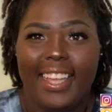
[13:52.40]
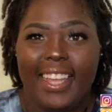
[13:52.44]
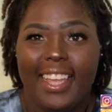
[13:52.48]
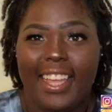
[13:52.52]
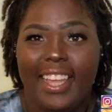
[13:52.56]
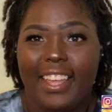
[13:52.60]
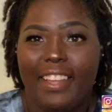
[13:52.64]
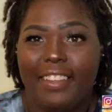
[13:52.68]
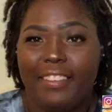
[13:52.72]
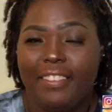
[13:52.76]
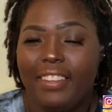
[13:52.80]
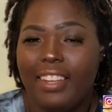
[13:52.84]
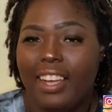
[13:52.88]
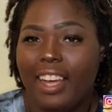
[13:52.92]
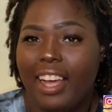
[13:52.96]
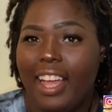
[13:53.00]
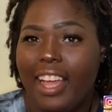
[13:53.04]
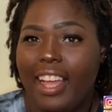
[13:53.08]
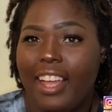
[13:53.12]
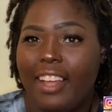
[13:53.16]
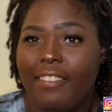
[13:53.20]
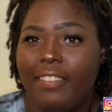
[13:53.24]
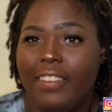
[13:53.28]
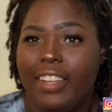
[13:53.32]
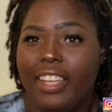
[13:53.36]
If y'all
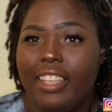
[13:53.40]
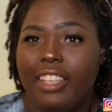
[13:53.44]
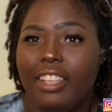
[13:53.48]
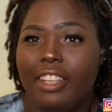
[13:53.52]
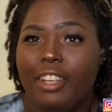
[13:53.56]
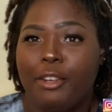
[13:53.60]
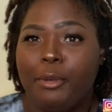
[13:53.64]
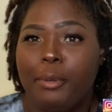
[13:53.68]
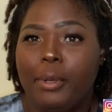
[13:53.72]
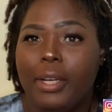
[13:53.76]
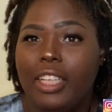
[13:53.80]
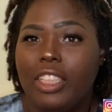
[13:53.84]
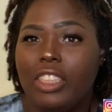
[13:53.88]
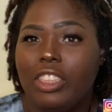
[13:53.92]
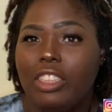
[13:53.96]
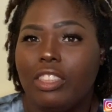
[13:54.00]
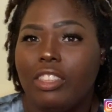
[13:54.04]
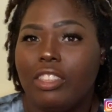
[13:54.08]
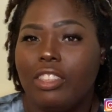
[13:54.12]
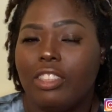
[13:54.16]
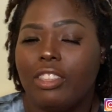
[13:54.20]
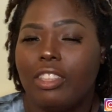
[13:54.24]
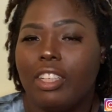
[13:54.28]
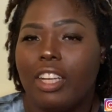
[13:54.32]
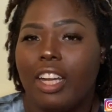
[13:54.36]
have any
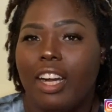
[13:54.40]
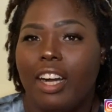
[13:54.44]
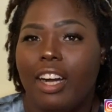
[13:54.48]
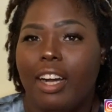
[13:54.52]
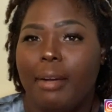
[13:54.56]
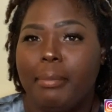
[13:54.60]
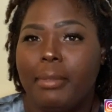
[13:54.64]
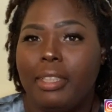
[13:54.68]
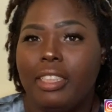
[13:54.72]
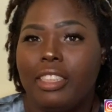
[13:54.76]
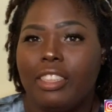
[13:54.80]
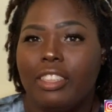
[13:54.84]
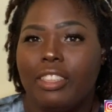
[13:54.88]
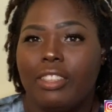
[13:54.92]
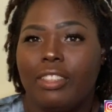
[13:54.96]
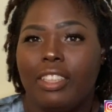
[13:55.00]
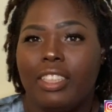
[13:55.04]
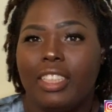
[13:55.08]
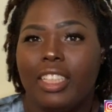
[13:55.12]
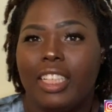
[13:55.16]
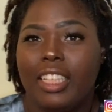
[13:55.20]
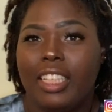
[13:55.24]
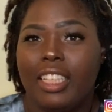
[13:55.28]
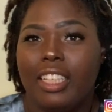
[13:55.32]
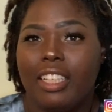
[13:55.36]
questions or comments on
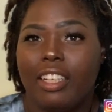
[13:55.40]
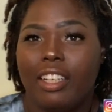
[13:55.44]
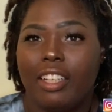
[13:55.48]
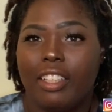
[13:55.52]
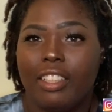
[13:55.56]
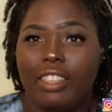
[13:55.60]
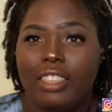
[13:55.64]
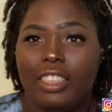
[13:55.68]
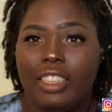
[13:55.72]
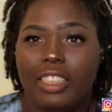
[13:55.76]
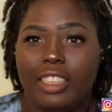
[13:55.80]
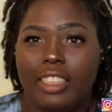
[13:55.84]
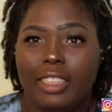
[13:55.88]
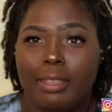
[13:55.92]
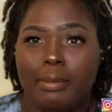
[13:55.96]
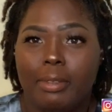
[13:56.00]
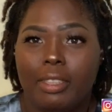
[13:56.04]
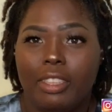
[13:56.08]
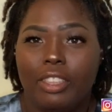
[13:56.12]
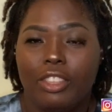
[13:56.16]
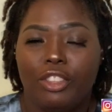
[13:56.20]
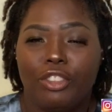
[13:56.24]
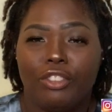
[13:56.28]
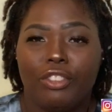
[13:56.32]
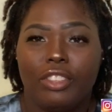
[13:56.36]
any other tips
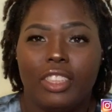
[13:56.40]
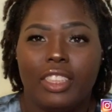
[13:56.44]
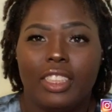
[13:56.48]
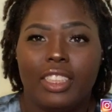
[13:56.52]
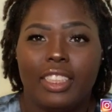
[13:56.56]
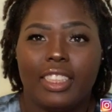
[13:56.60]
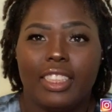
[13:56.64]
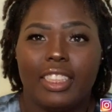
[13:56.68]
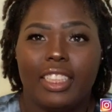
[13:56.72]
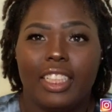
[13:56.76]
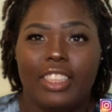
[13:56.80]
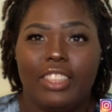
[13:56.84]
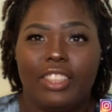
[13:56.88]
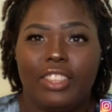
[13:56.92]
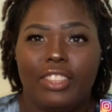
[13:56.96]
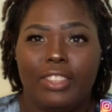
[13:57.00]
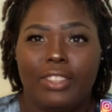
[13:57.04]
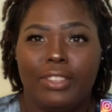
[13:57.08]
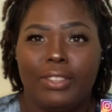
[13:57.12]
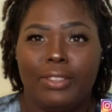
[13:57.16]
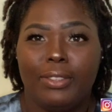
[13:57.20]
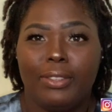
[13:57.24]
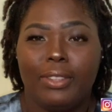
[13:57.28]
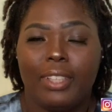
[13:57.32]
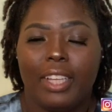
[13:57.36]
and tricks that
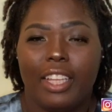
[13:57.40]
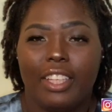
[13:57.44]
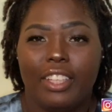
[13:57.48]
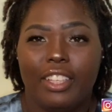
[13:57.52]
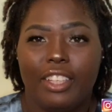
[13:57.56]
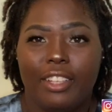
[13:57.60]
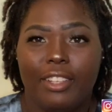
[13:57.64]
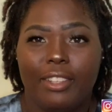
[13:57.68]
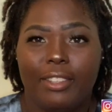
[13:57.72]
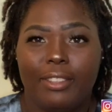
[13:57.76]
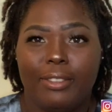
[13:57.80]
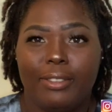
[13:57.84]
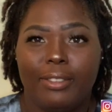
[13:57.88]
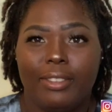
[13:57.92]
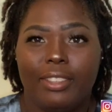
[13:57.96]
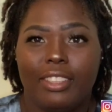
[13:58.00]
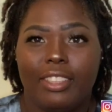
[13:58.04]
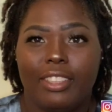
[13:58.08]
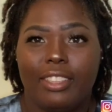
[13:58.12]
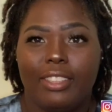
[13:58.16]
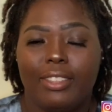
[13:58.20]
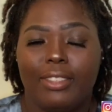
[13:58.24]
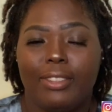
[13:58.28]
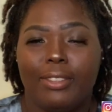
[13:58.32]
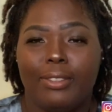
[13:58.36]
you can use
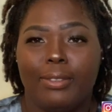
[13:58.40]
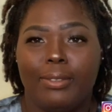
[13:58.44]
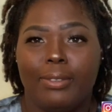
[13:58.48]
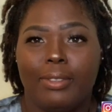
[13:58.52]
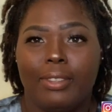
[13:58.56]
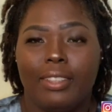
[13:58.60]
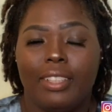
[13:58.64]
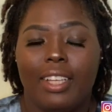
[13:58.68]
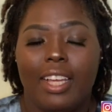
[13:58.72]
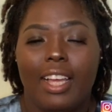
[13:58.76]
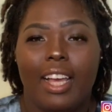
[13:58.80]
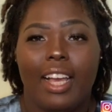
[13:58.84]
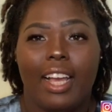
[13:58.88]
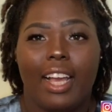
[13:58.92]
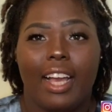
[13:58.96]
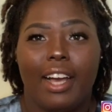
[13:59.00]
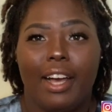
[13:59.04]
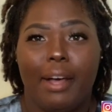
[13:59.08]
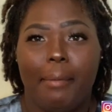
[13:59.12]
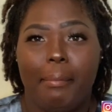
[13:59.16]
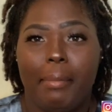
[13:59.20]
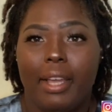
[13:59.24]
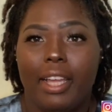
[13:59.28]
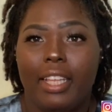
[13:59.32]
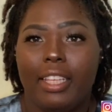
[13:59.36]
to
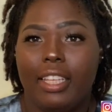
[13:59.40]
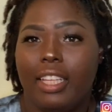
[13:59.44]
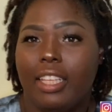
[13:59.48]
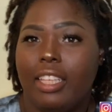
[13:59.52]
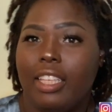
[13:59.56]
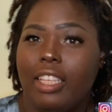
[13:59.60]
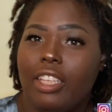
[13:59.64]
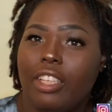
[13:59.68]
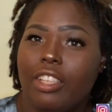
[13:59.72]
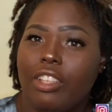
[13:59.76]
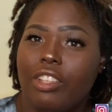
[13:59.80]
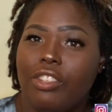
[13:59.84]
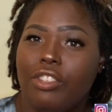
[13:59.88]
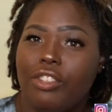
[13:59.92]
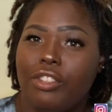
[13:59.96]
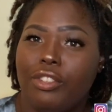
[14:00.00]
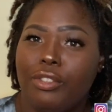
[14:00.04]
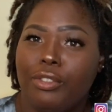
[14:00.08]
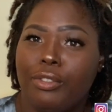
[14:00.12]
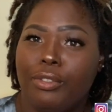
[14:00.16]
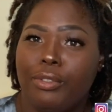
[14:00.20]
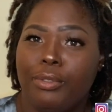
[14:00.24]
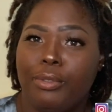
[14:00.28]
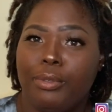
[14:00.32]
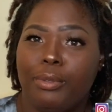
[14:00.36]
combat any
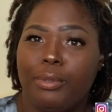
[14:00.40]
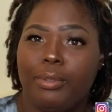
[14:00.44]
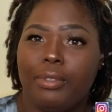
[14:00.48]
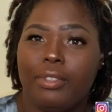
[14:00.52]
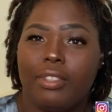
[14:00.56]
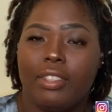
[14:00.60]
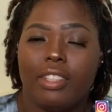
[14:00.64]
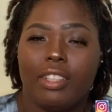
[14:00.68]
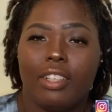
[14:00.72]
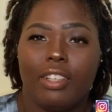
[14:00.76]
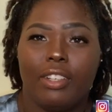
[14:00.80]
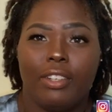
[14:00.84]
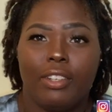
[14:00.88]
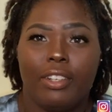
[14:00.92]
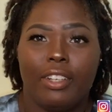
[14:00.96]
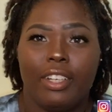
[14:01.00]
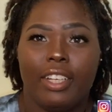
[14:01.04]
issues or